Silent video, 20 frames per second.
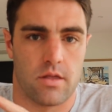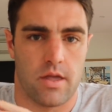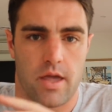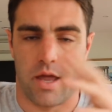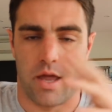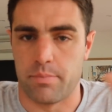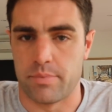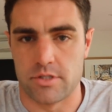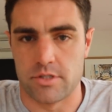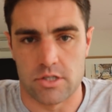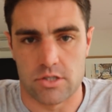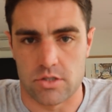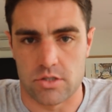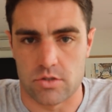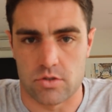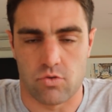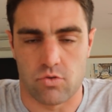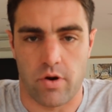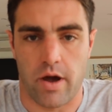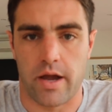Head
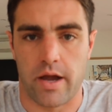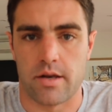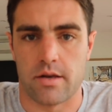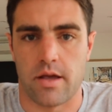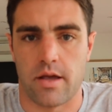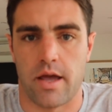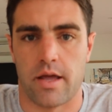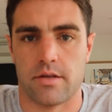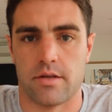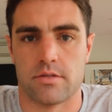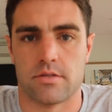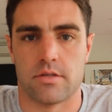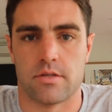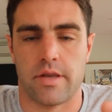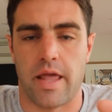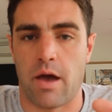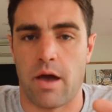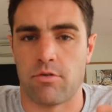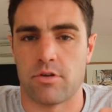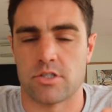position's great, and
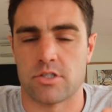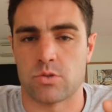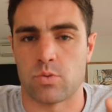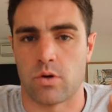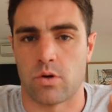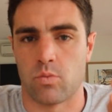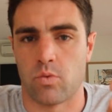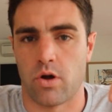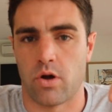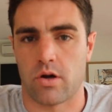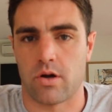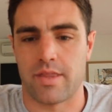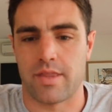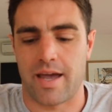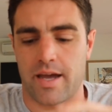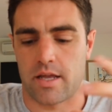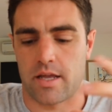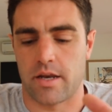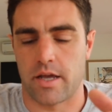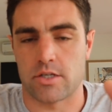now we just want to work on
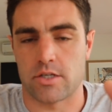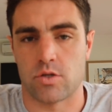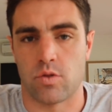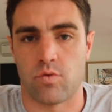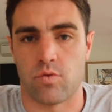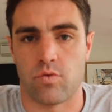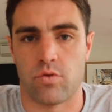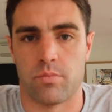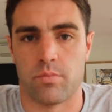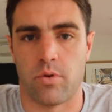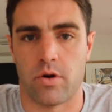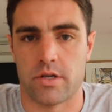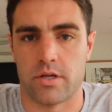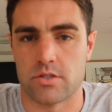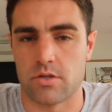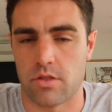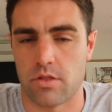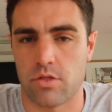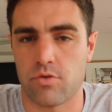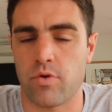that connection through the body.
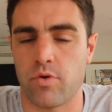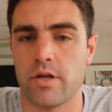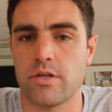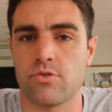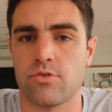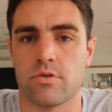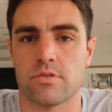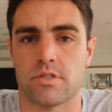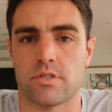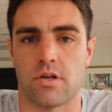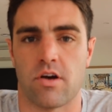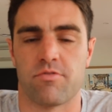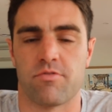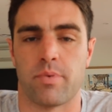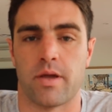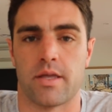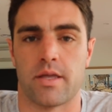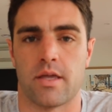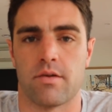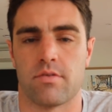So the three drills that I've
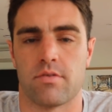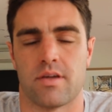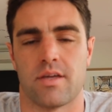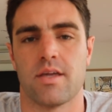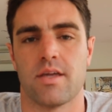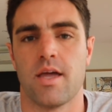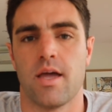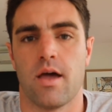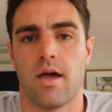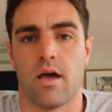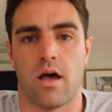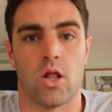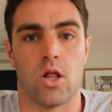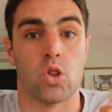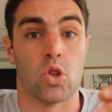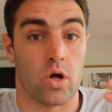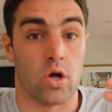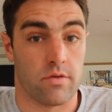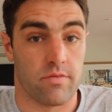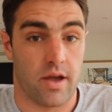been giving a
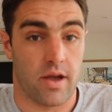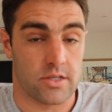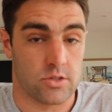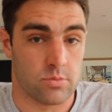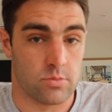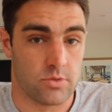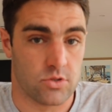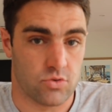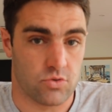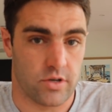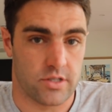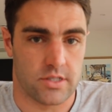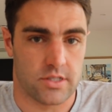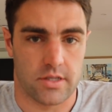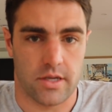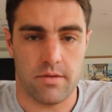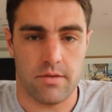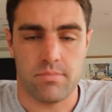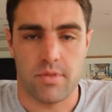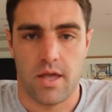lot of our swimmers
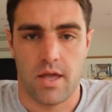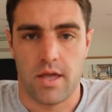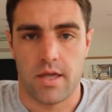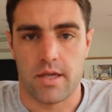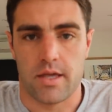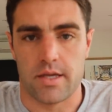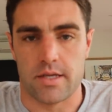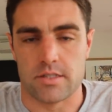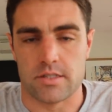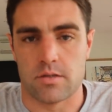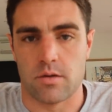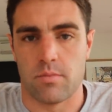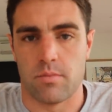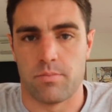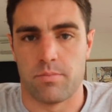recently is